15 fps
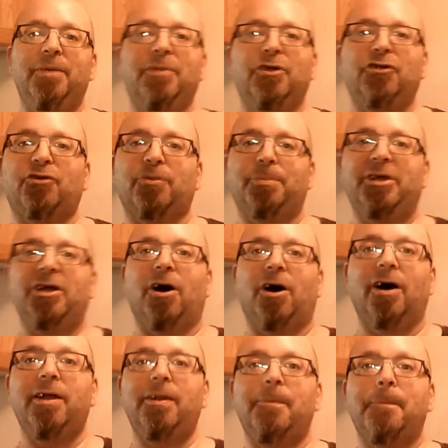miserably
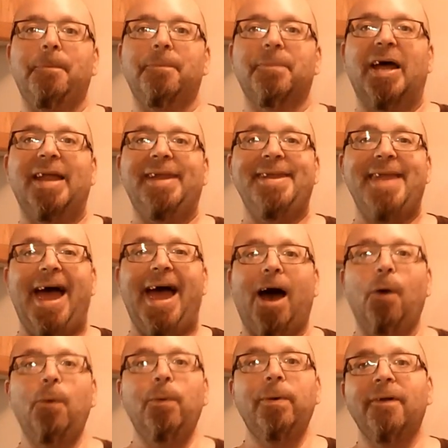hot
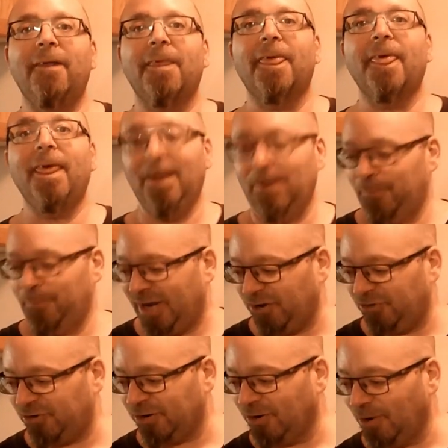now, because
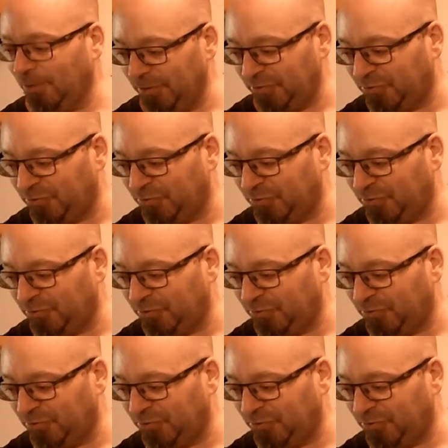you can always